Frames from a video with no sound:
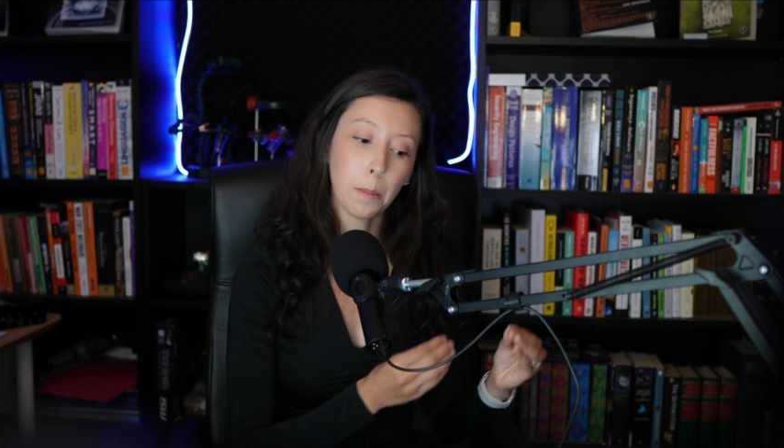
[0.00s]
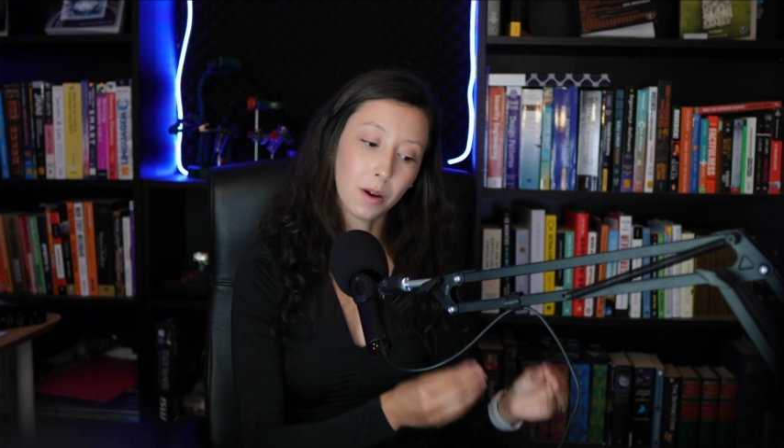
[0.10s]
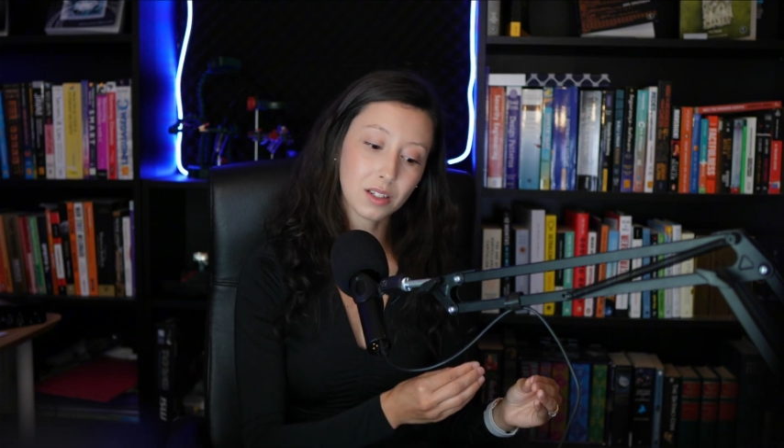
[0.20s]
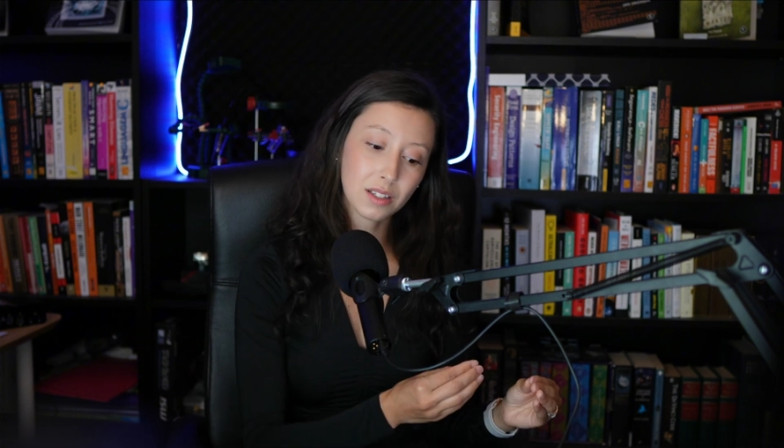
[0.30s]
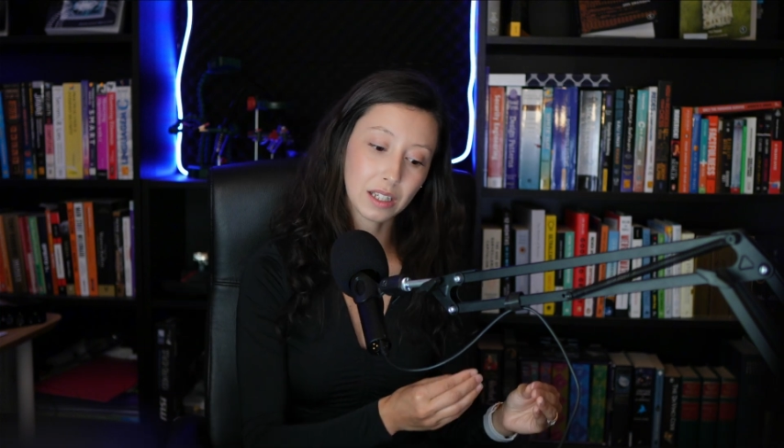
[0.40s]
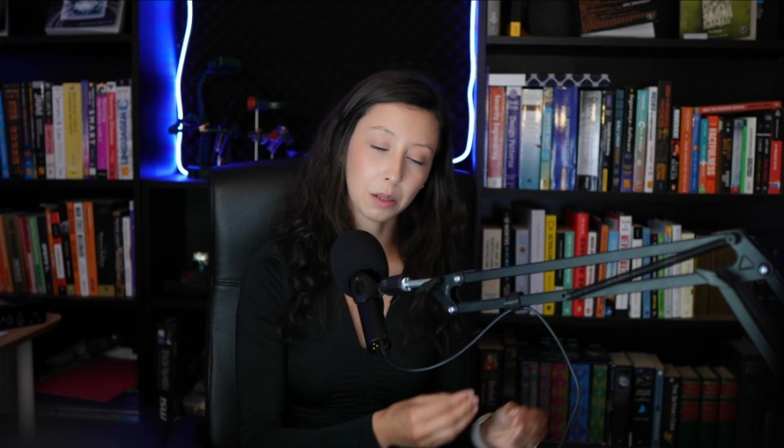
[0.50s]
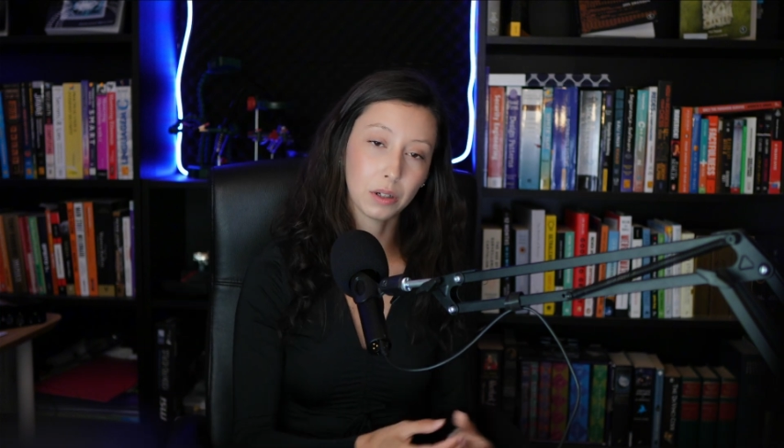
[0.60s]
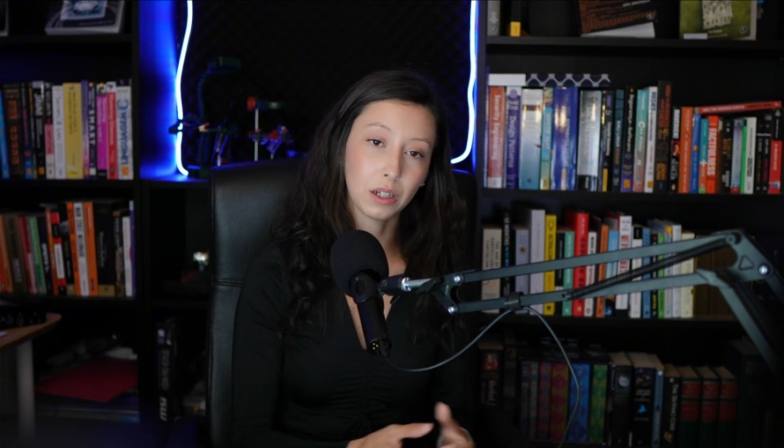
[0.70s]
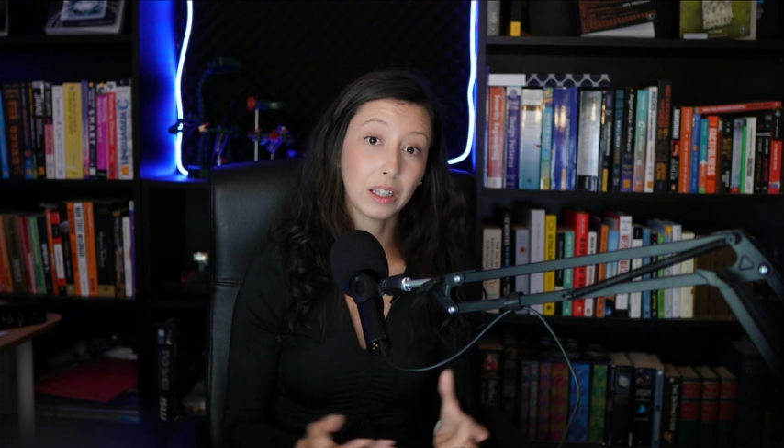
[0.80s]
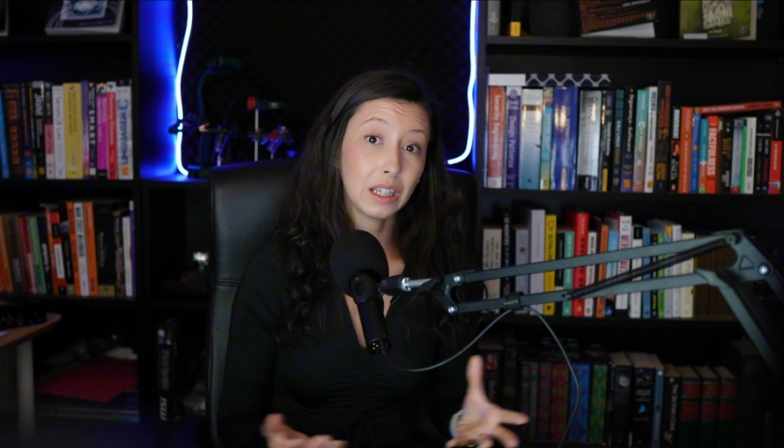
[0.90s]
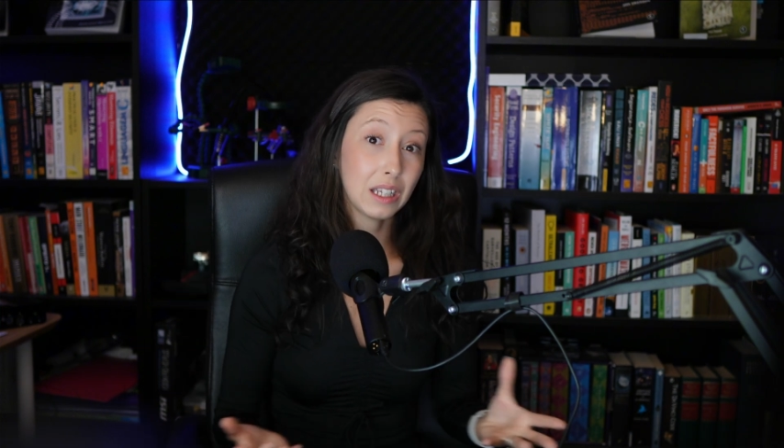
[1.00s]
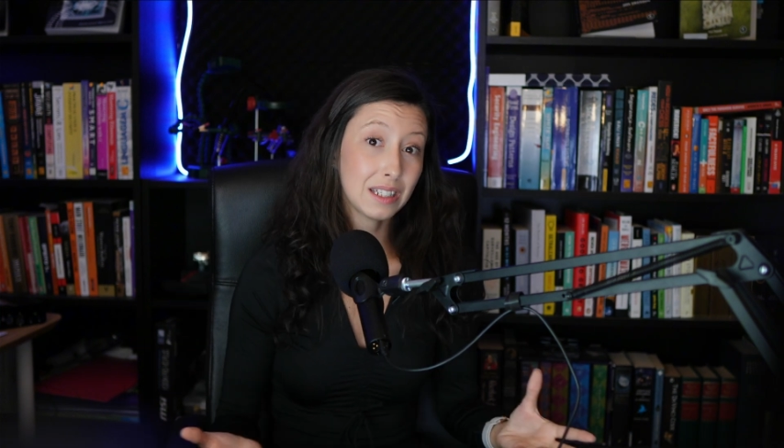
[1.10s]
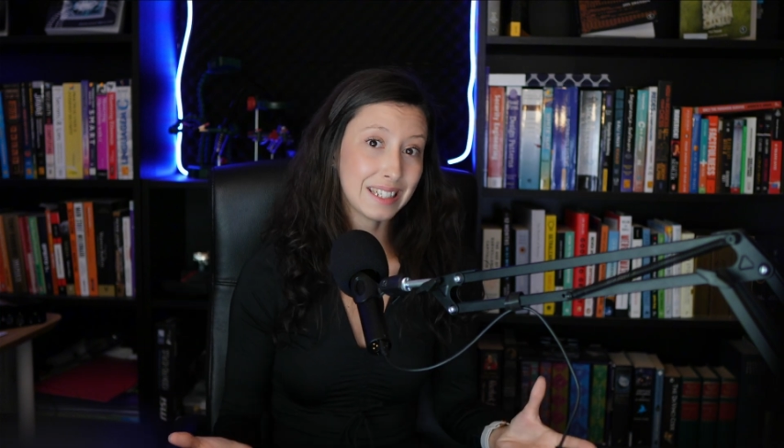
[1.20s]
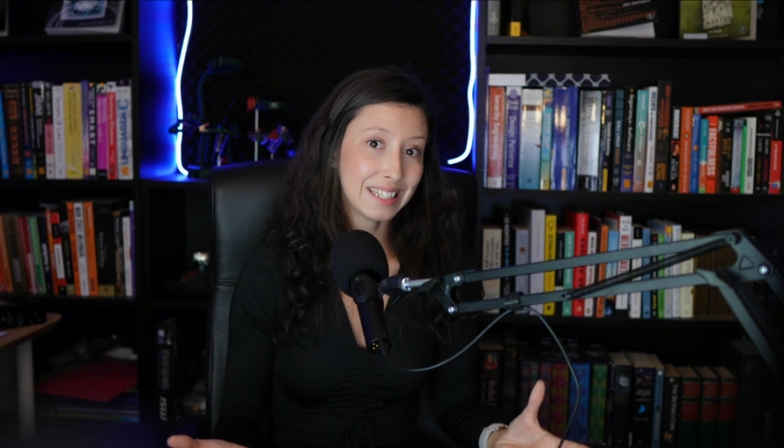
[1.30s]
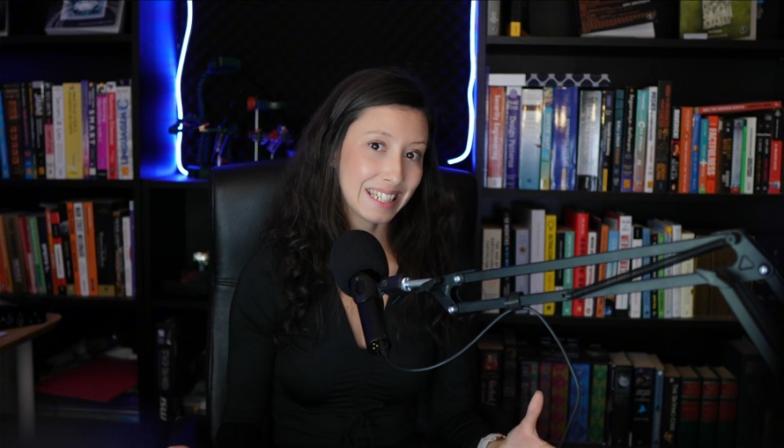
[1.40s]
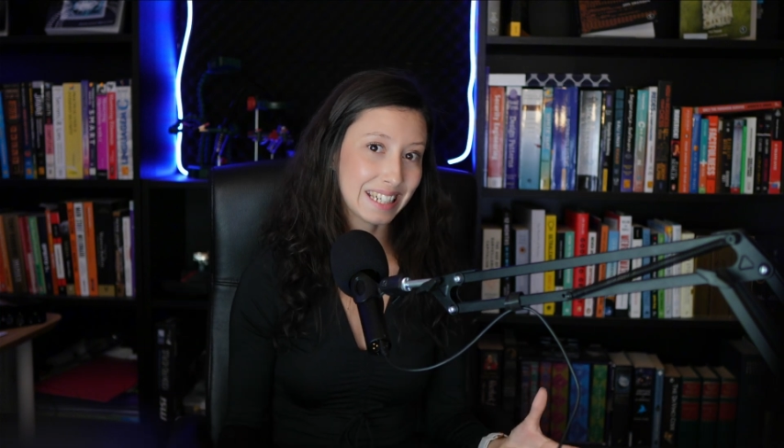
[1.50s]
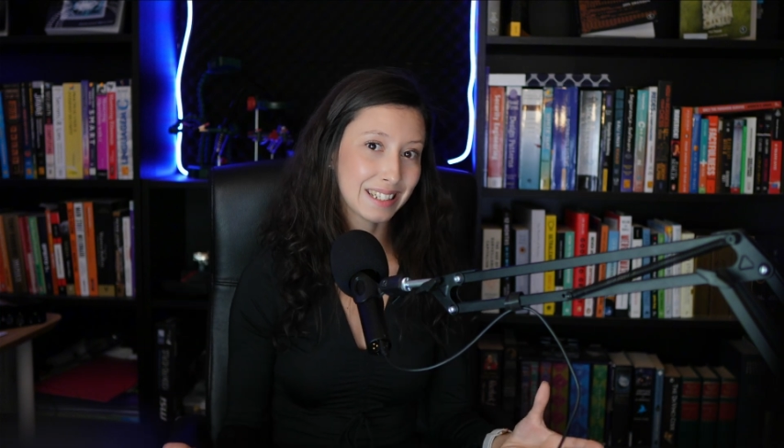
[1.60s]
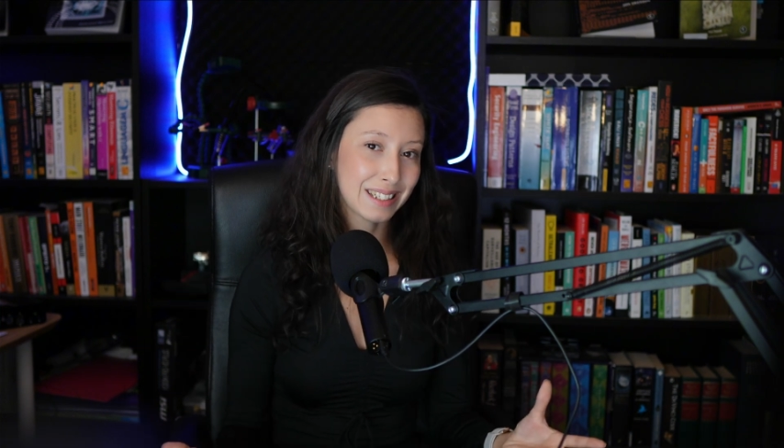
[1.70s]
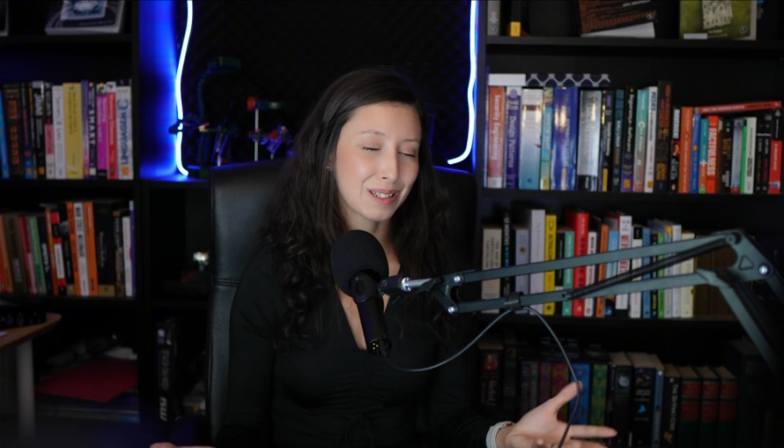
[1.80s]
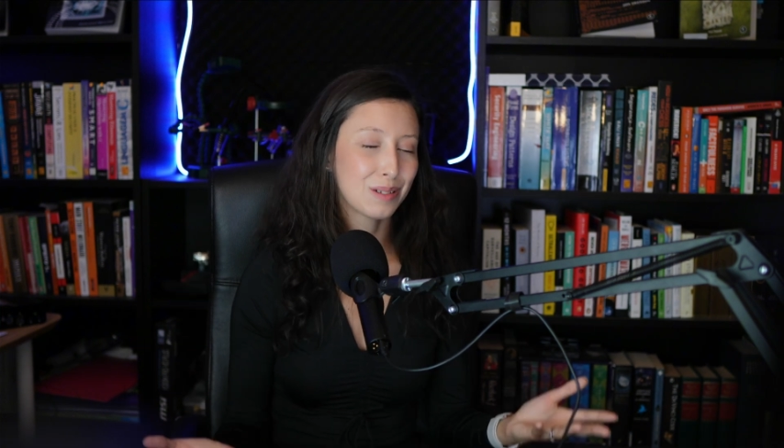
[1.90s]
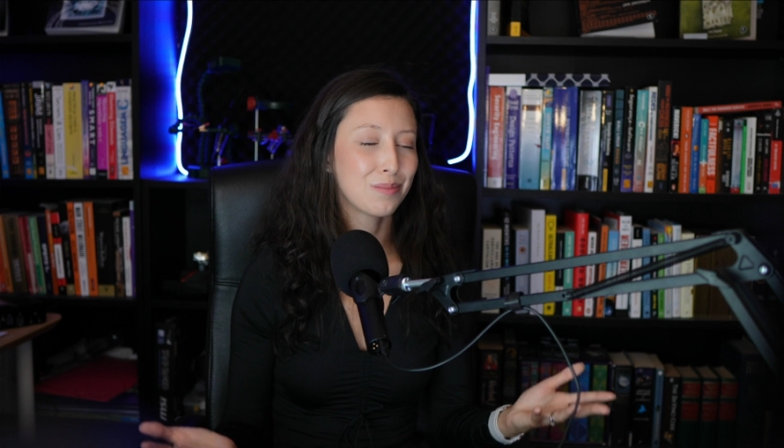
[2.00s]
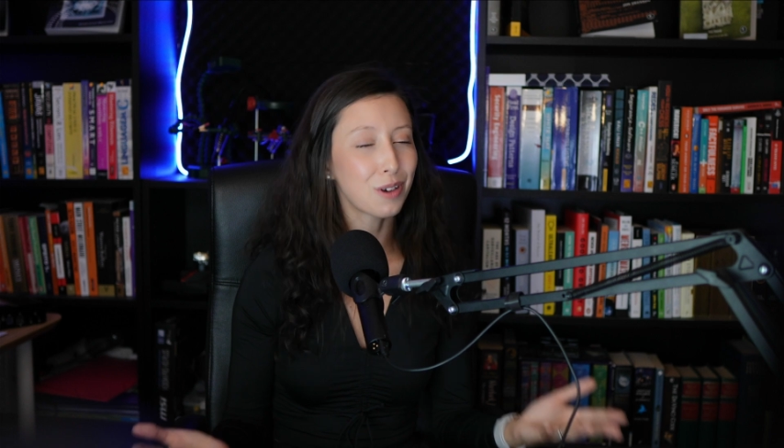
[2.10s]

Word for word: more stable, and in the end,